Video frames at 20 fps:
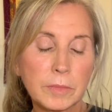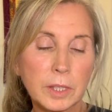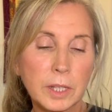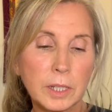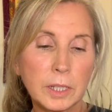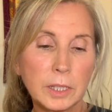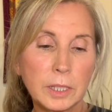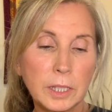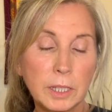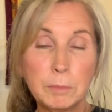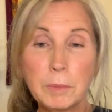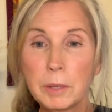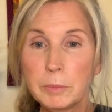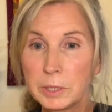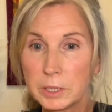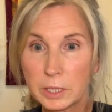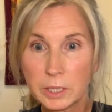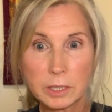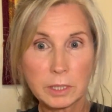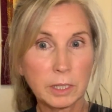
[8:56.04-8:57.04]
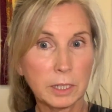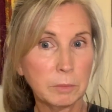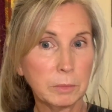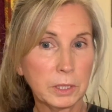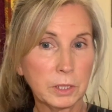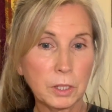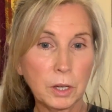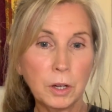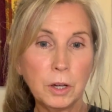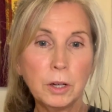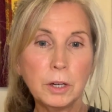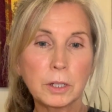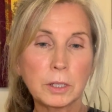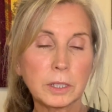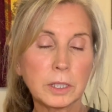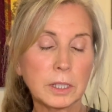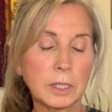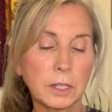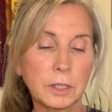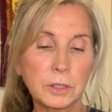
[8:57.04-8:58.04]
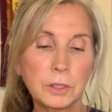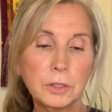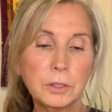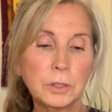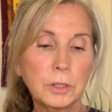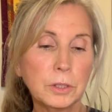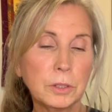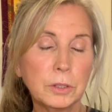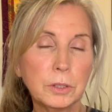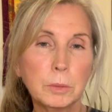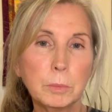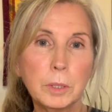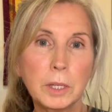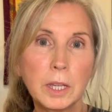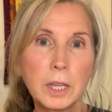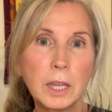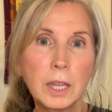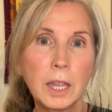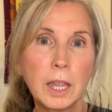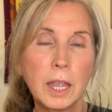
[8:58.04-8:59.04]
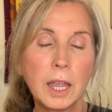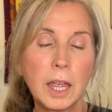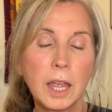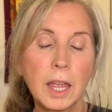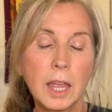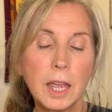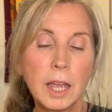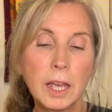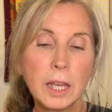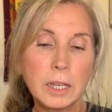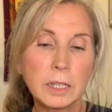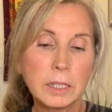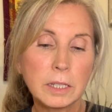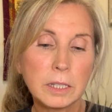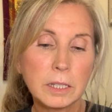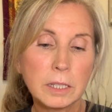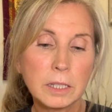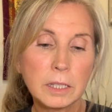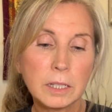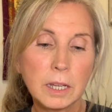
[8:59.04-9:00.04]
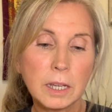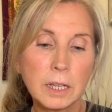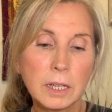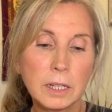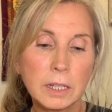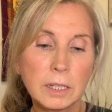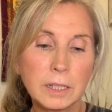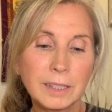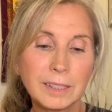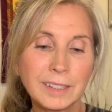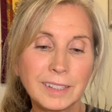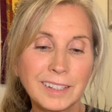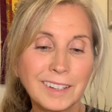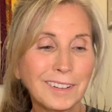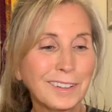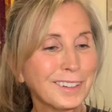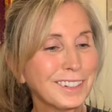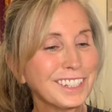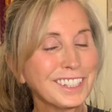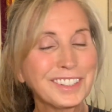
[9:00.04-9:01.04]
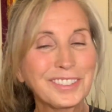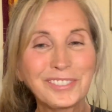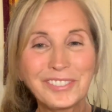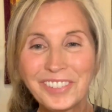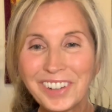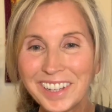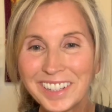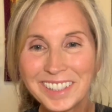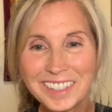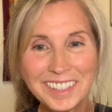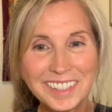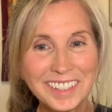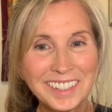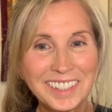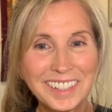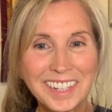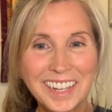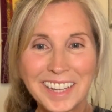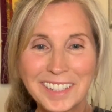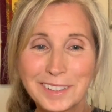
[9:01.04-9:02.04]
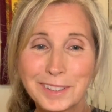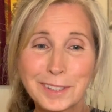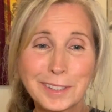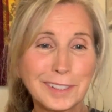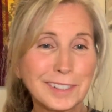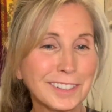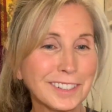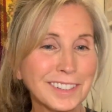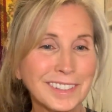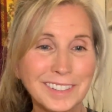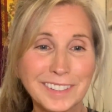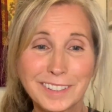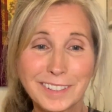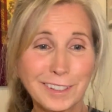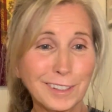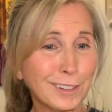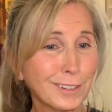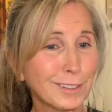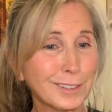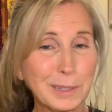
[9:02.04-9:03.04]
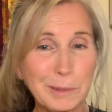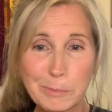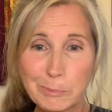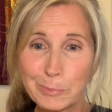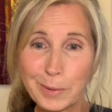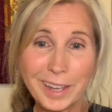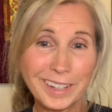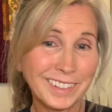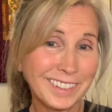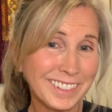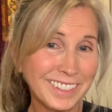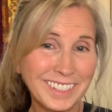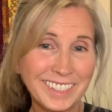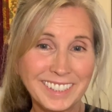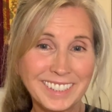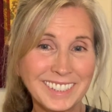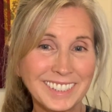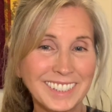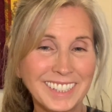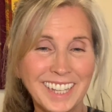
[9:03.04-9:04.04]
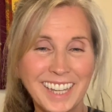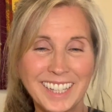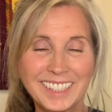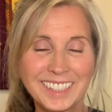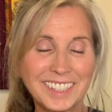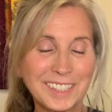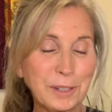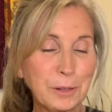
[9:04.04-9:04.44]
maybe just seen him in talks on YouTube. And, and he's funny, and he's just cute as a button, and so